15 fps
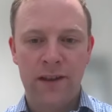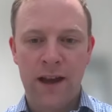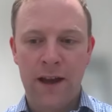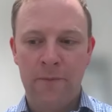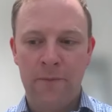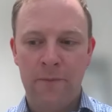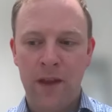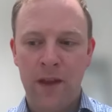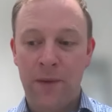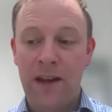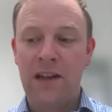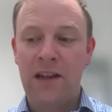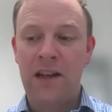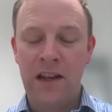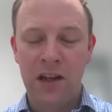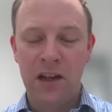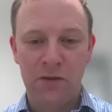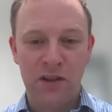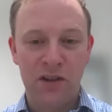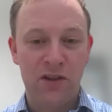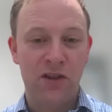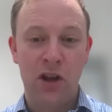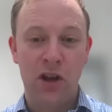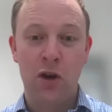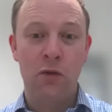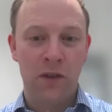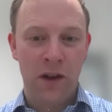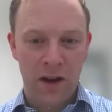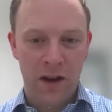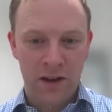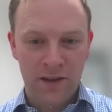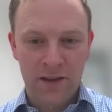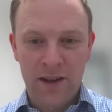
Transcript: Um, I mean, India is so vast.